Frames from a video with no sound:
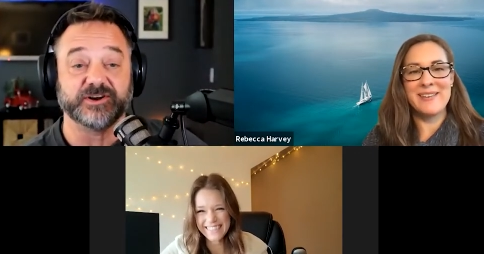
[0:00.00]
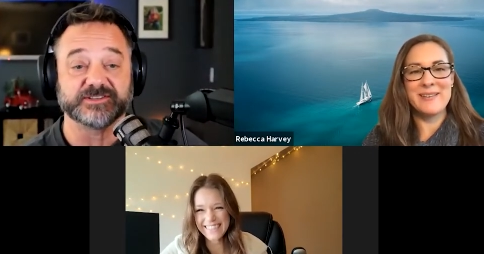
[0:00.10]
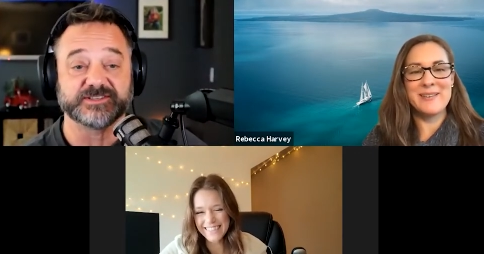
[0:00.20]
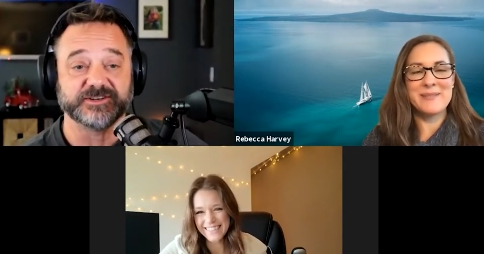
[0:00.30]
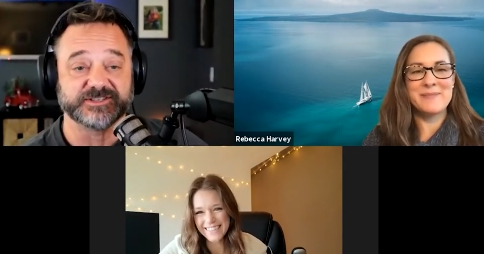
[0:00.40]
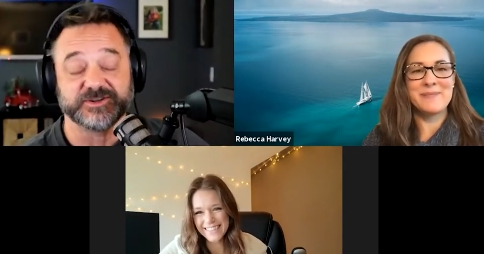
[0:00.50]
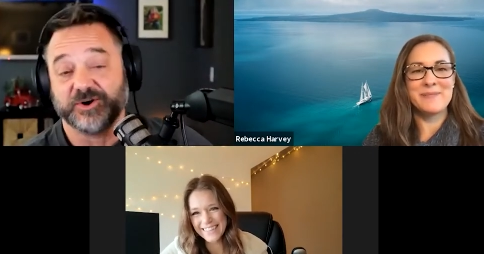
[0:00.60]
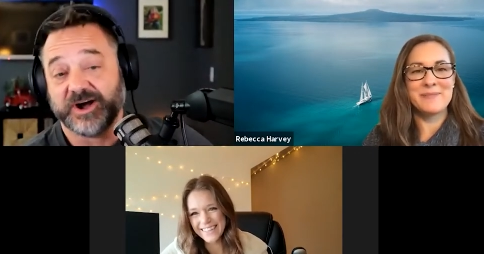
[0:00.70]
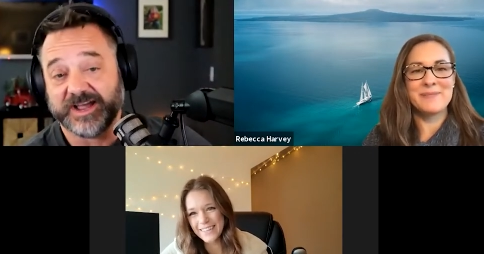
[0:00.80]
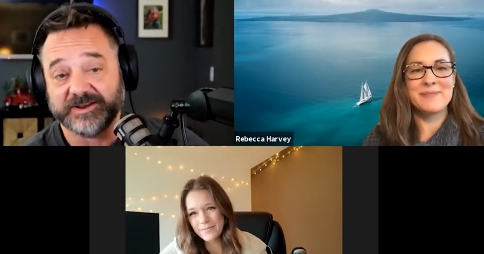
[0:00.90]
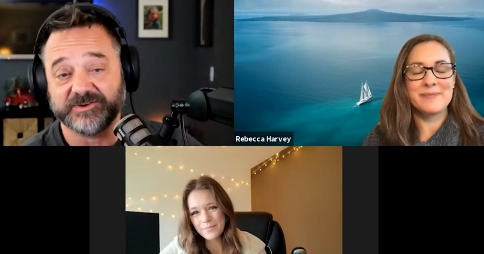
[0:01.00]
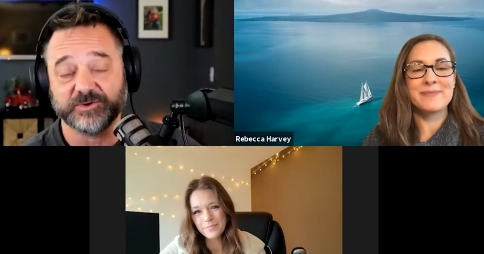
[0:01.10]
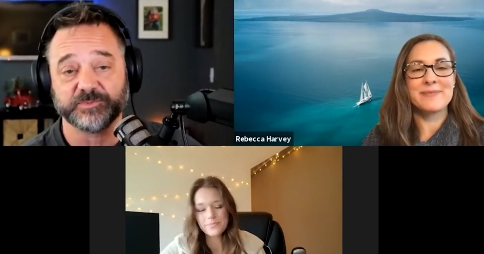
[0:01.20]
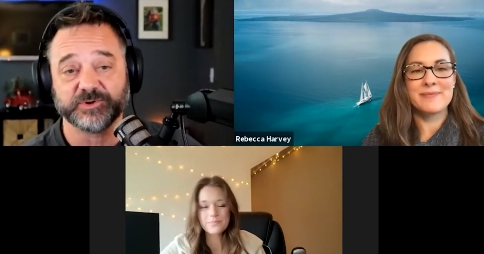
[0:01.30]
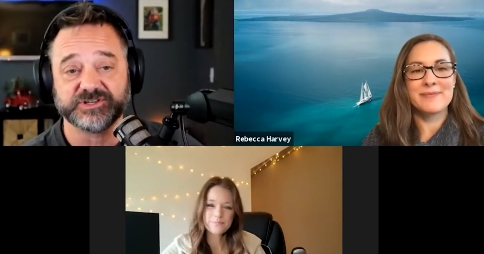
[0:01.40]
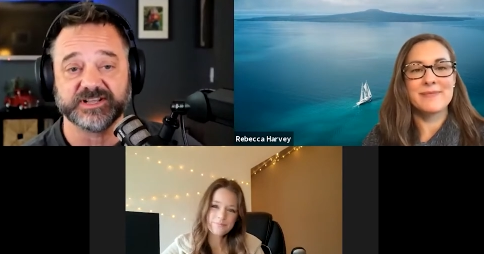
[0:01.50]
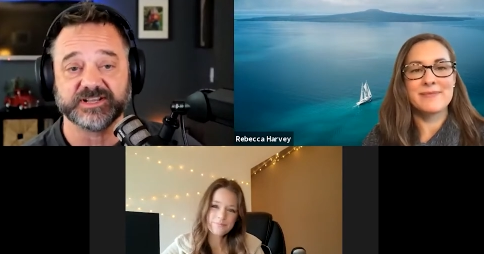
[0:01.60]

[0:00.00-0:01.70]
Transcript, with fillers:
Speaker 1: seriousness no i do appreciate